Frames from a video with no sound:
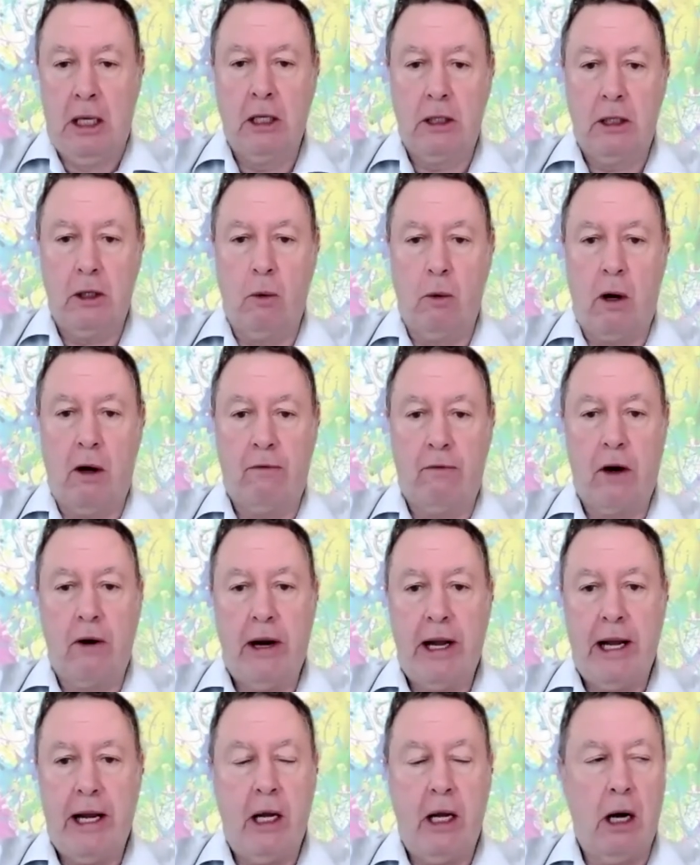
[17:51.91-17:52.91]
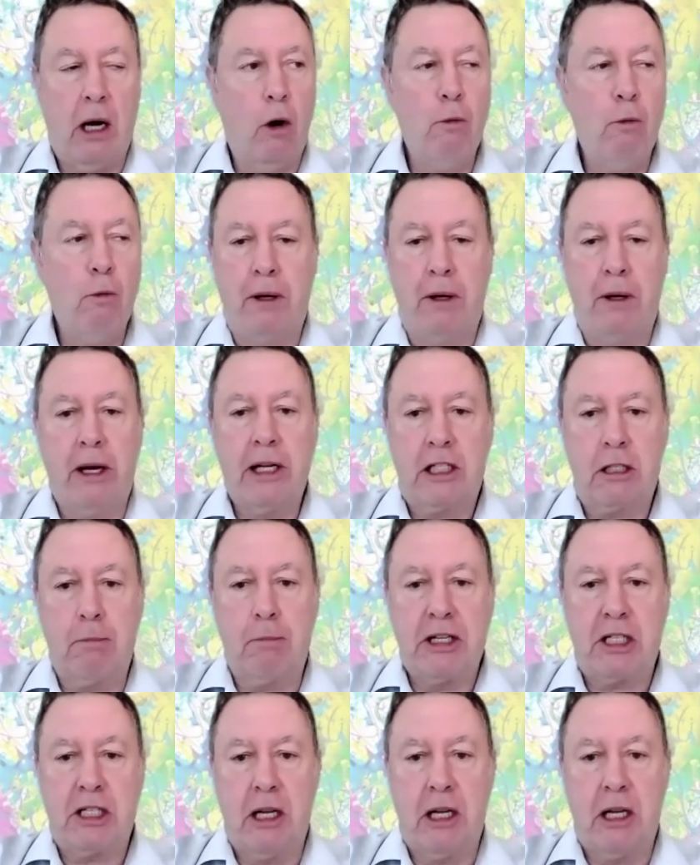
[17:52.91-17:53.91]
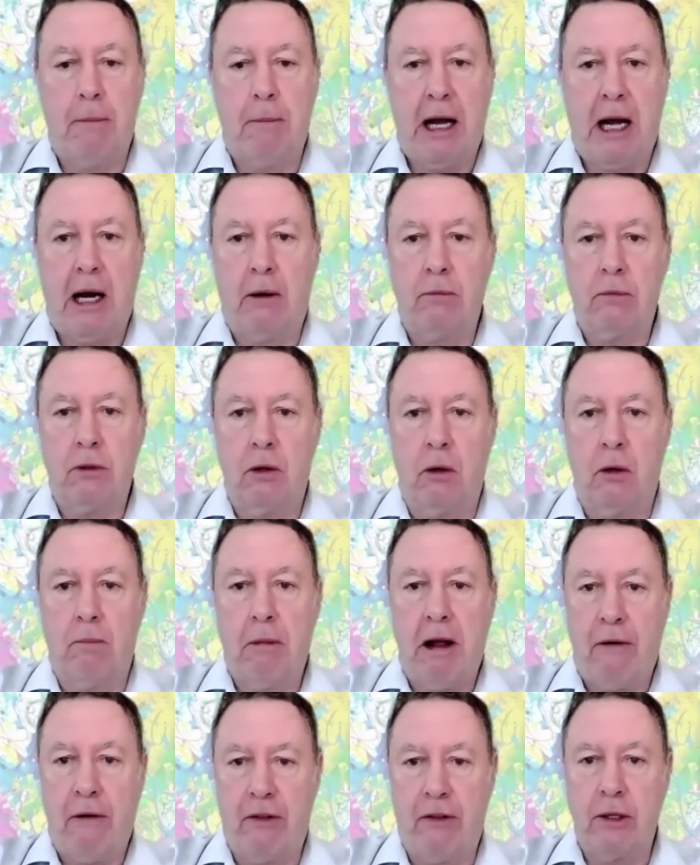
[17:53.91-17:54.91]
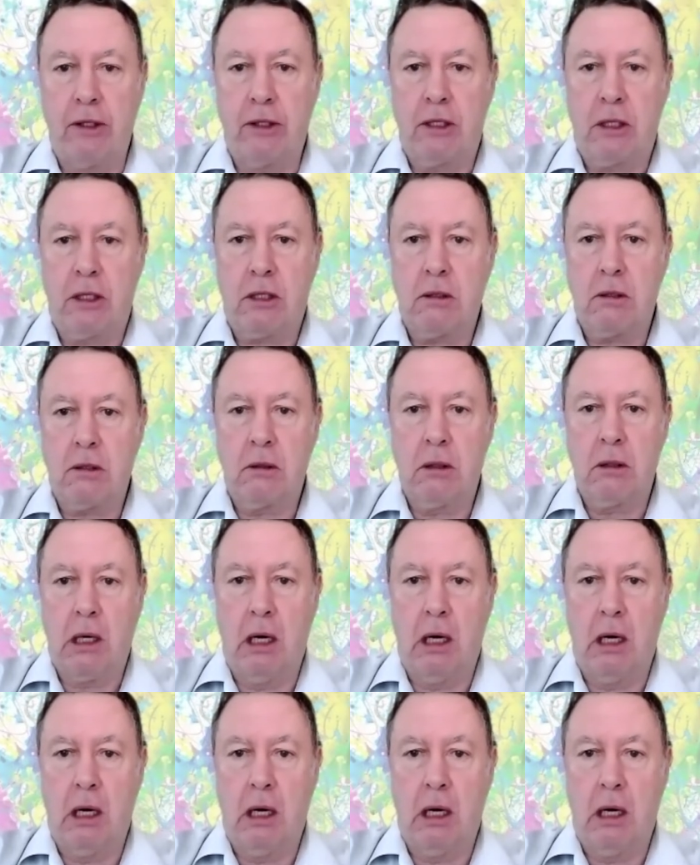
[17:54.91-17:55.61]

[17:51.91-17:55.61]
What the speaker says: you are very open and explicit about your methods,